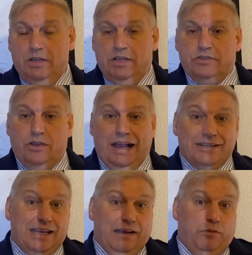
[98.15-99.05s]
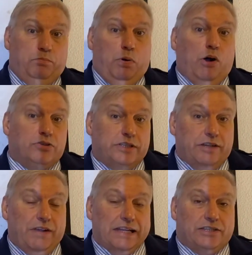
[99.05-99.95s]
So how to have a positive
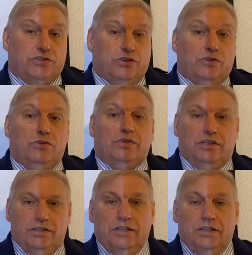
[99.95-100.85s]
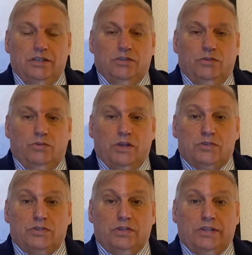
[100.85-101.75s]
attitude and all those
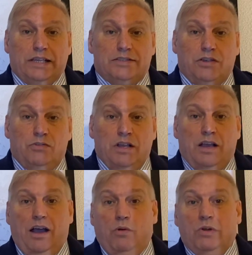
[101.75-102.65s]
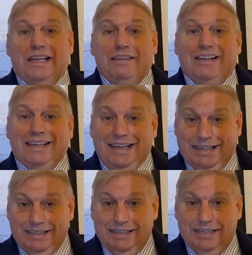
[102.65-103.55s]
sort of things. So I will leave a
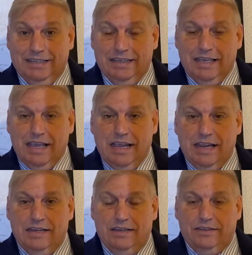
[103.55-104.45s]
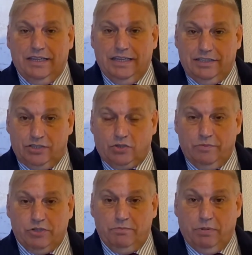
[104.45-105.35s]
link in the
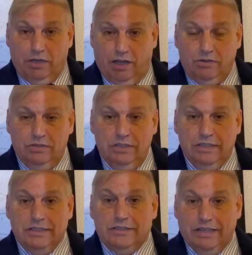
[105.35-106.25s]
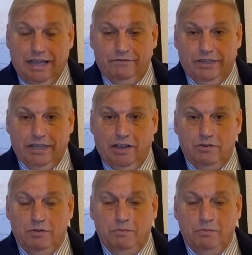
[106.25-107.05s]
description below to that video.